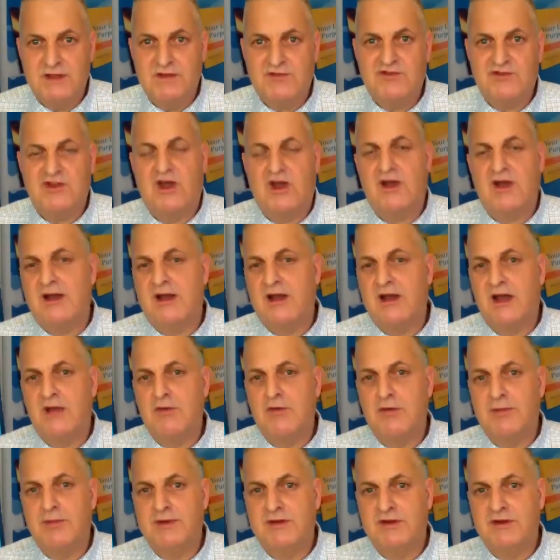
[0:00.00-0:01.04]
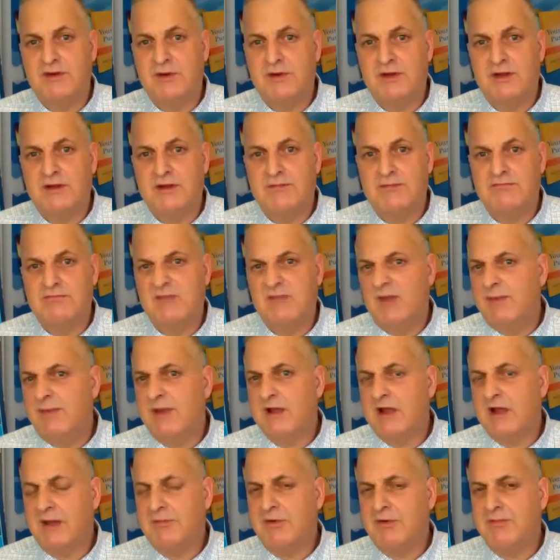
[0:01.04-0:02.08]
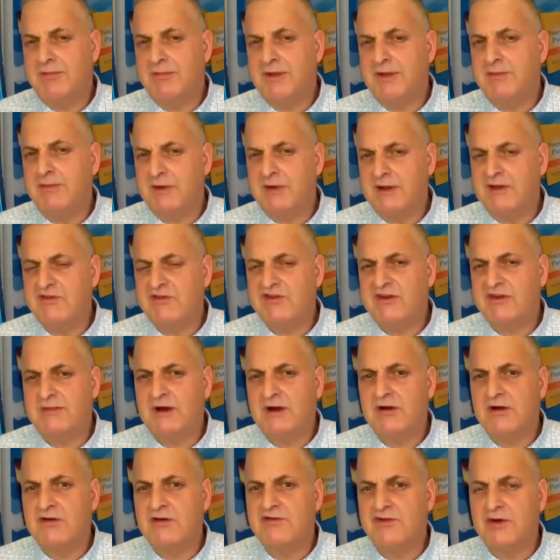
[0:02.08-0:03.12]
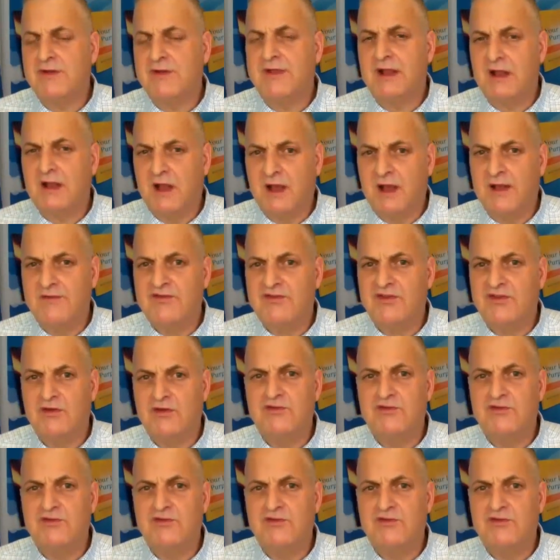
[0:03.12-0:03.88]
John and I will be doing maybe a couple people each tomorrow during the live show.